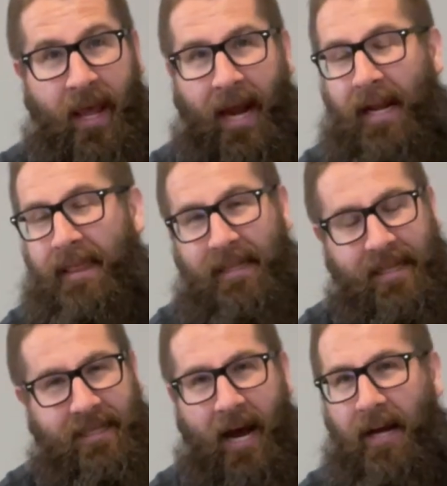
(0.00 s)
And I think
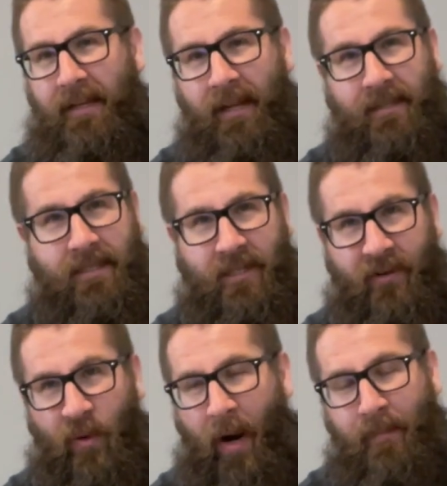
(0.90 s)
that's
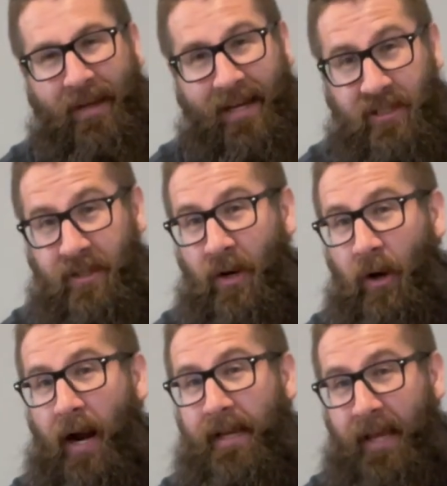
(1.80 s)
unnecessary weight because,
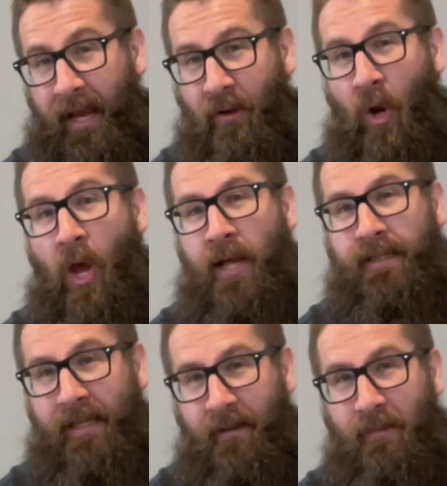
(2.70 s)
again,
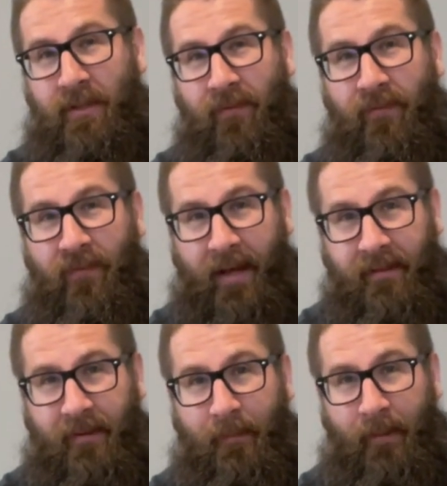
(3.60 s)
team
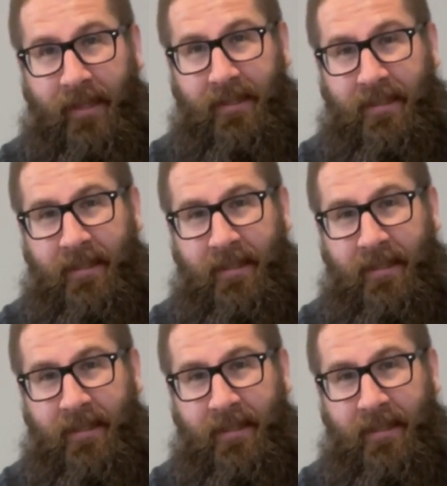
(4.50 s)
development